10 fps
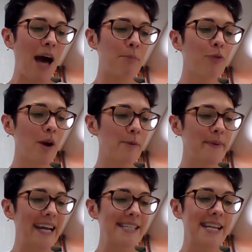Before we
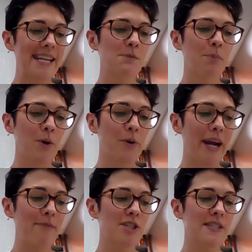begin today's
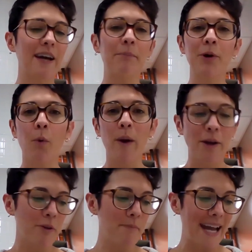program, just a couple quick
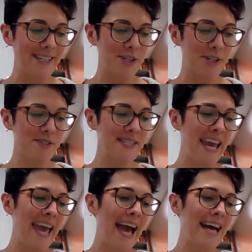reminders
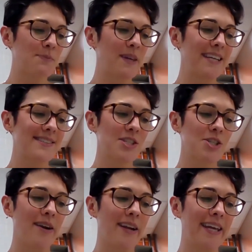as we get
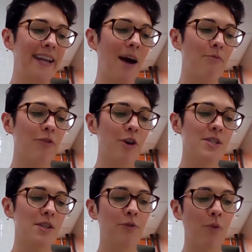started.
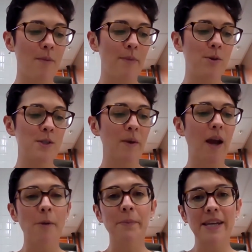First and foremost, we
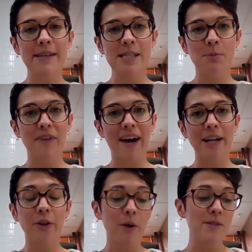are pleased to
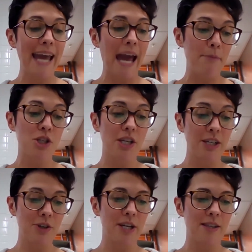provide closed
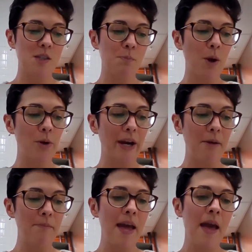captioning during this
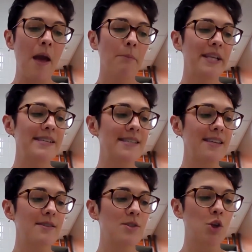program. Please see
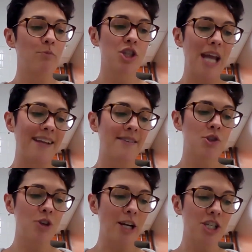the Zoom chat
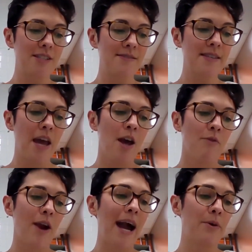instructions
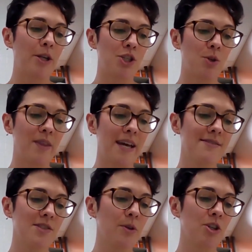for how to do
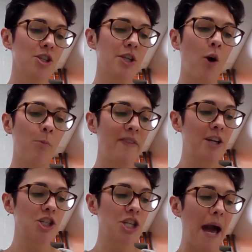this. You can just open
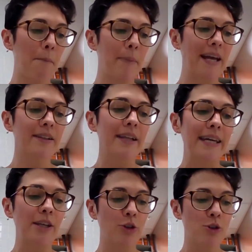the chat by
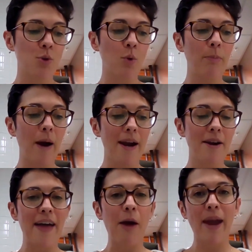clicking in your
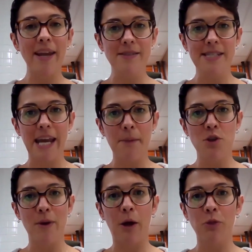toolbar. That way it'll stay up
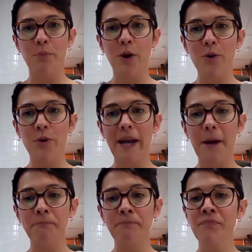throughout the
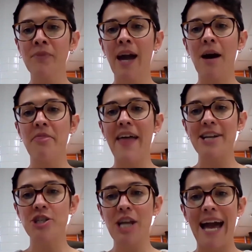program.
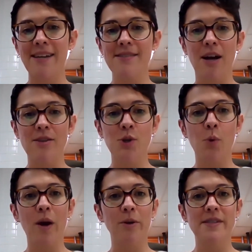That chat is also
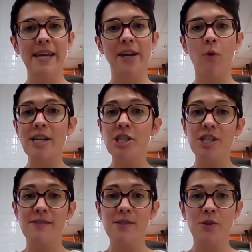where we'll take
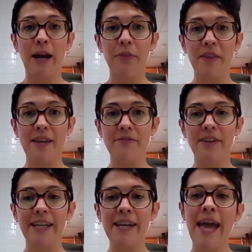questions throughout the
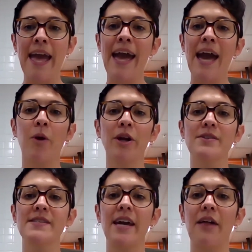evening and where you'll
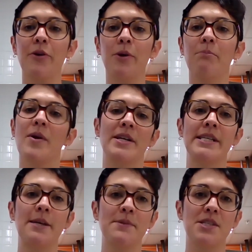see other important
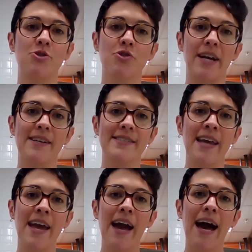tips and tricks
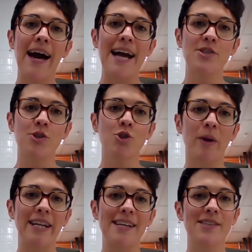as you
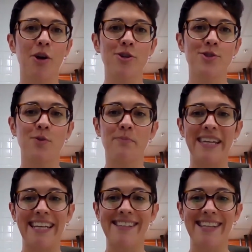join us in our Zoom
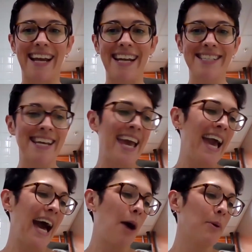meeting tonight.
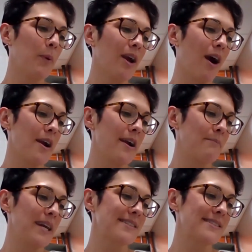But we are
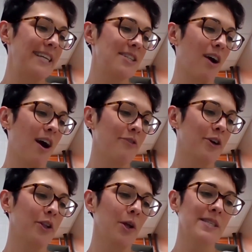excited to offer
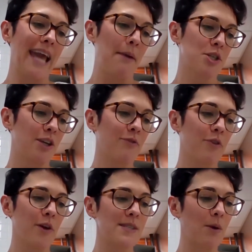closed captioning
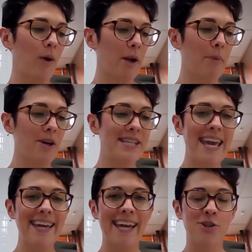for those that want to
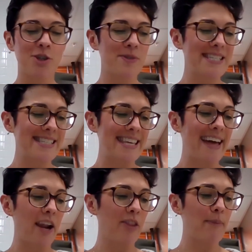partake and choose to see
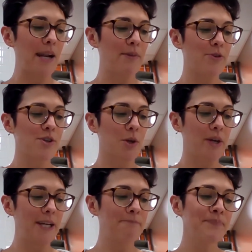that on the bottom of their
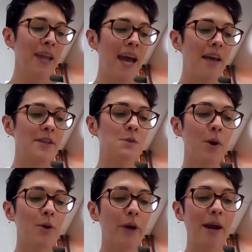screen. This
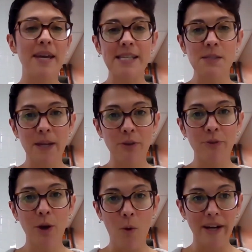program is being
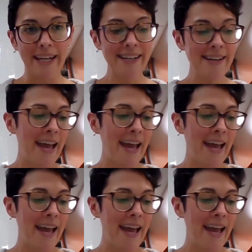recorded.